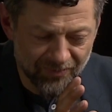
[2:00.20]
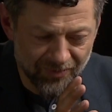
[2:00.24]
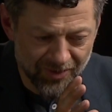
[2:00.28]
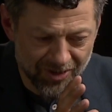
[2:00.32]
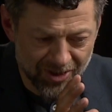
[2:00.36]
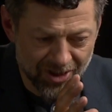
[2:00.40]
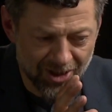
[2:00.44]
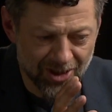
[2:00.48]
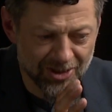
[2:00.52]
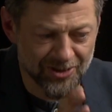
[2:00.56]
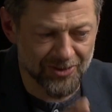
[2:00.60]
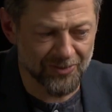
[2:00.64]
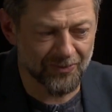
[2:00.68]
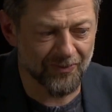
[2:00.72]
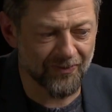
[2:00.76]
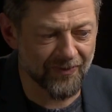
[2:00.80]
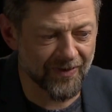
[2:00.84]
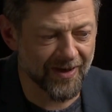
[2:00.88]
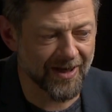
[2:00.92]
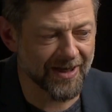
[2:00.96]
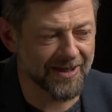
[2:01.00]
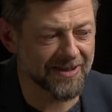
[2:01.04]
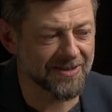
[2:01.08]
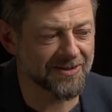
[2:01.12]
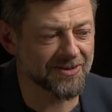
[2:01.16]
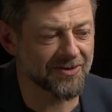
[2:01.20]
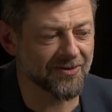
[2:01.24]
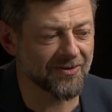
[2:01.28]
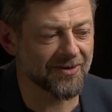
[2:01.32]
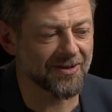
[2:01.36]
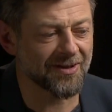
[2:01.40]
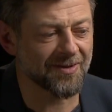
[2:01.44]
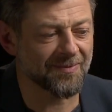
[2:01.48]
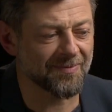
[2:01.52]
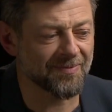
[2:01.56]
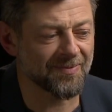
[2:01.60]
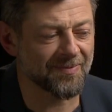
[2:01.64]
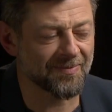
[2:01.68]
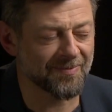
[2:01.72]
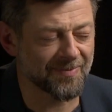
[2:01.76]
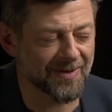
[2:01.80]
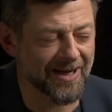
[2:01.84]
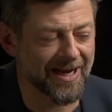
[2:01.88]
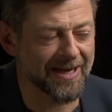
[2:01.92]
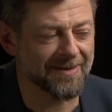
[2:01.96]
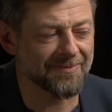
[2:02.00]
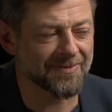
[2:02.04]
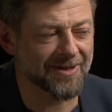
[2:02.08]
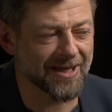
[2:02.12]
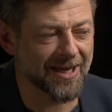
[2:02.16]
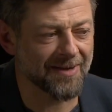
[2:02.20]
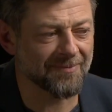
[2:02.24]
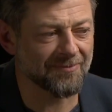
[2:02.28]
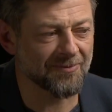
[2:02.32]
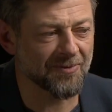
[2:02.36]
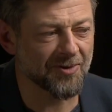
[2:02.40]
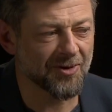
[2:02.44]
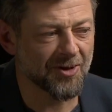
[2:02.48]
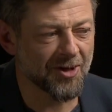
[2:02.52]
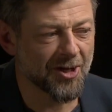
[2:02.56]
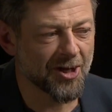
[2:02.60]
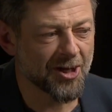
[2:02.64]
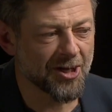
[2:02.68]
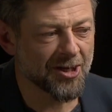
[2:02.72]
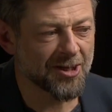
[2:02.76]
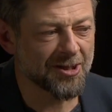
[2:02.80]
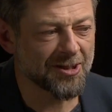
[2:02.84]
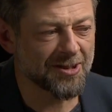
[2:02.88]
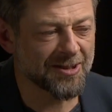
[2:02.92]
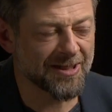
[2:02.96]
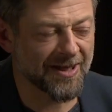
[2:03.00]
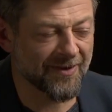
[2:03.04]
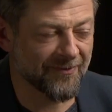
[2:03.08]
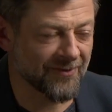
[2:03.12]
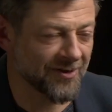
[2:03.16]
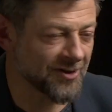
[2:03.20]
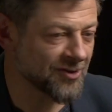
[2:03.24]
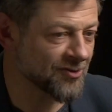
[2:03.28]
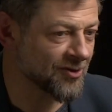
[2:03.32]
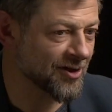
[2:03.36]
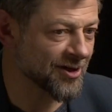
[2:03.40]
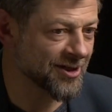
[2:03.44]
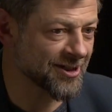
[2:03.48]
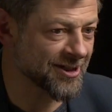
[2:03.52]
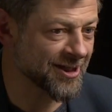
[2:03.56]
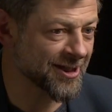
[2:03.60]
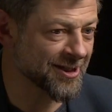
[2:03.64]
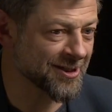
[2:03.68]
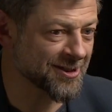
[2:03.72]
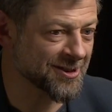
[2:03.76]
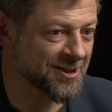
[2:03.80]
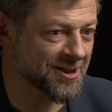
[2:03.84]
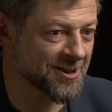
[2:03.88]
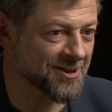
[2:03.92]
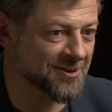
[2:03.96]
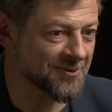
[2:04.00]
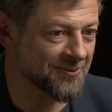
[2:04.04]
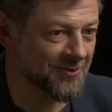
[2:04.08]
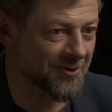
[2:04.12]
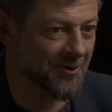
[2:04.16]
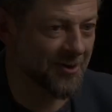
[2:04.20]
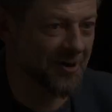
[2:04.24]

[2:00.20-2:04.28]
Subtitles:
rehearsal phase, during the Ape Camp, definitely tried to take Caesar